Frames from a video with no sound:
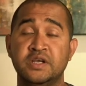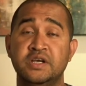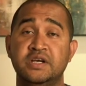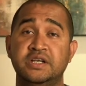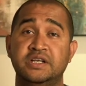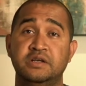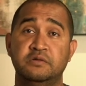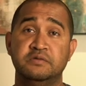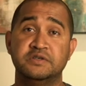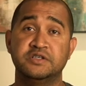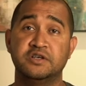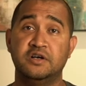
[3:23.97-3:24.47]

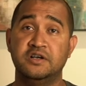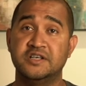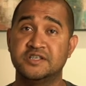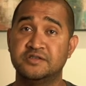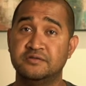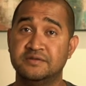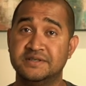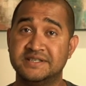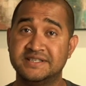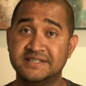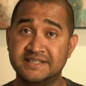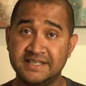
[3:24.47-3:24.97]
There was also
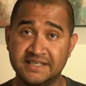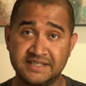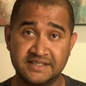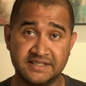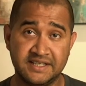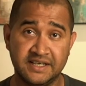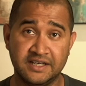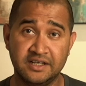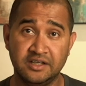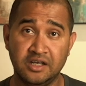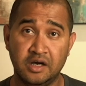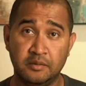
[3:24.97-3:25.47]
a 60
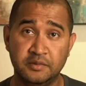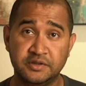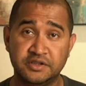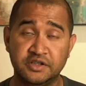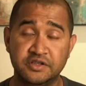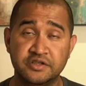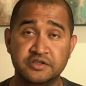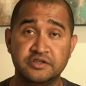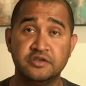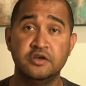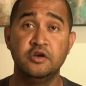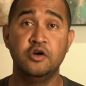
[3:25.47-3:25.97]

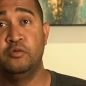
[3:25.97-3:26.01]
kilometers,